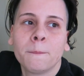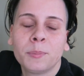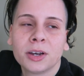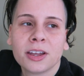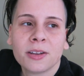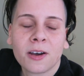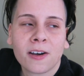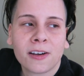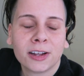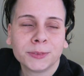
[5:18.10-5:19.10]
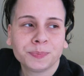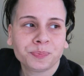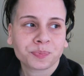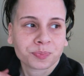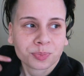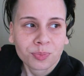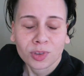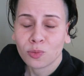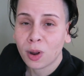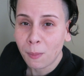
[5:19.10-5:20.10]
But um,
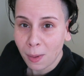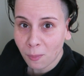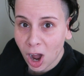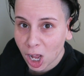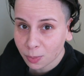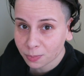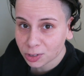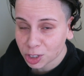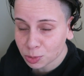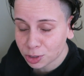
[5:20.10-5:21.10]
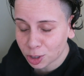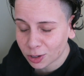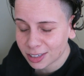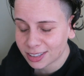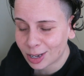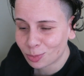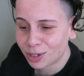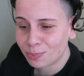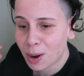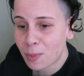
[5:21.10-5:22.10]
when my mom, she would notice that
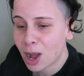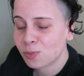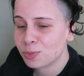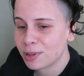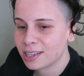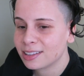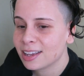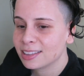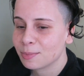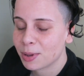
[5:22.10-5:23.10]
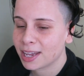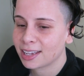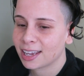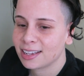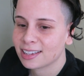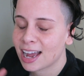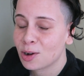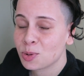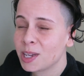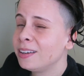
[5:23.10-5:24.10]
when my mom would make the pancakes,
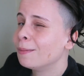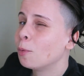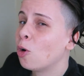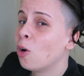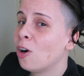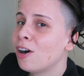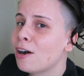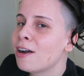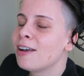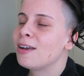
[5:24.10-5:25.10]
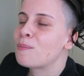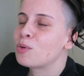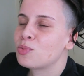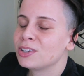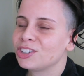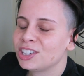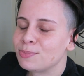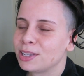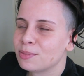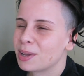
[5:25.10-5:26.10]
I would eat them all. But when she
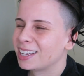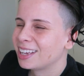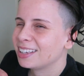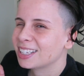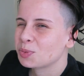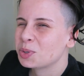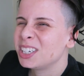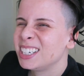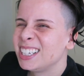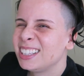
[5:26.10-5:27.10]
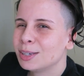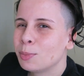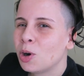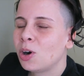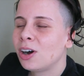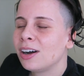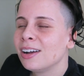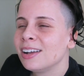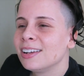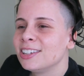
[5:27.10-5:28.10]
made the pancakes, I wouldn't eat them
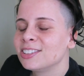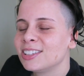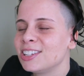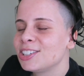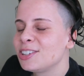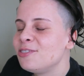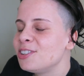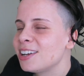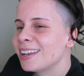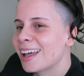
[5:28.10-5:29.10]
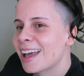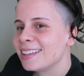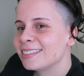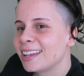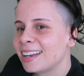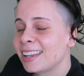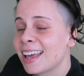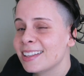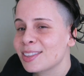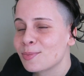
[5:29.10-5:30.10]
all. So then she realized that I
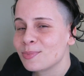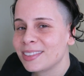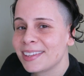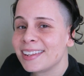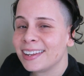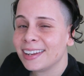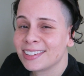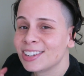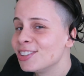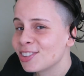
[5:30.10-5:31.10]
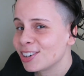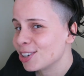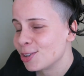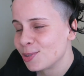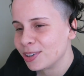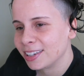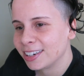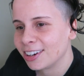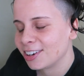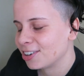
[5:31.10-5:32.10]
liked them thin, and then she started doing
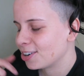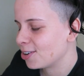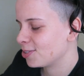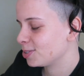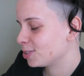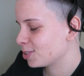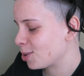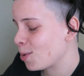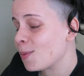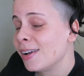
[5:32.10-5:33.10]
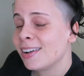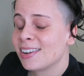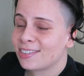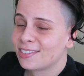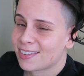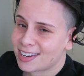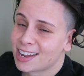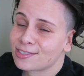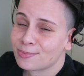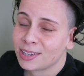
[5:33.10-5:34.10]
it on her own. So Right
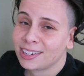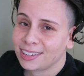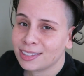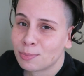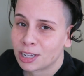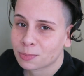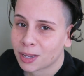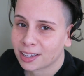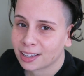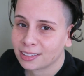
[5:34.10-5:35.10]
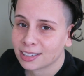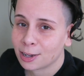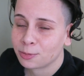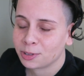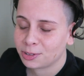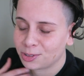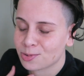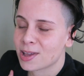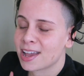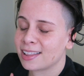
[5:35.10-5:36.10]
now I'm eating the best pancakes ever,
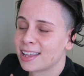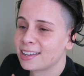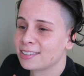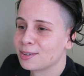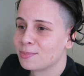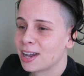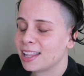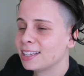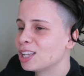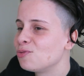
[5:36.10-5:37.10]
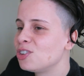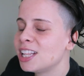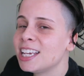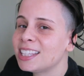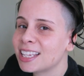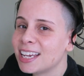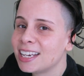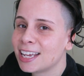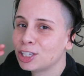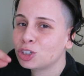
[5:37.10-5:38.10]
the way I like them. I like them really thin
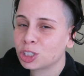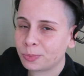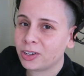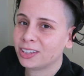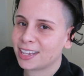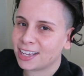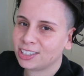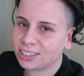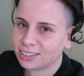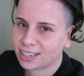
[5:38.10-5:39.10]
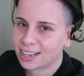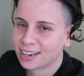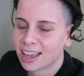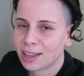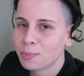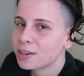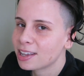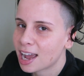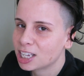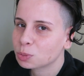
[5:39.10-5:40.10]
and crispy on the edges and
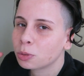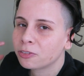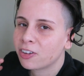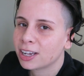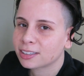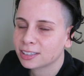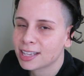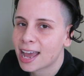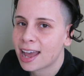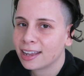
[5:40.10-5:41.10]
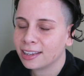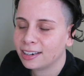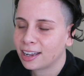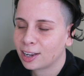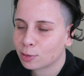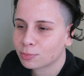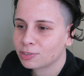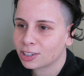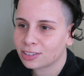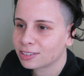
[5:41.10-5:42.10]
Ebony has perfected that and
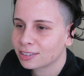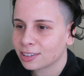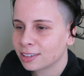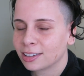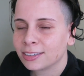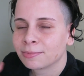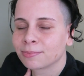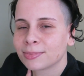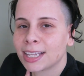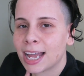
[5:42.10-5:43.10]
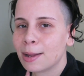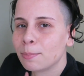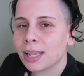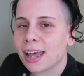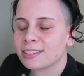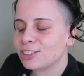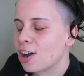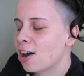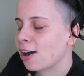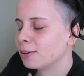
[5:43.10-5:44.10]
I'm just, I'm blessed
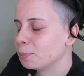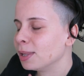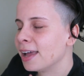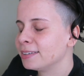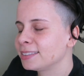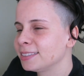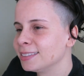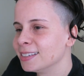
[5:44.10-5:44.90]
y'all, I'm blessed.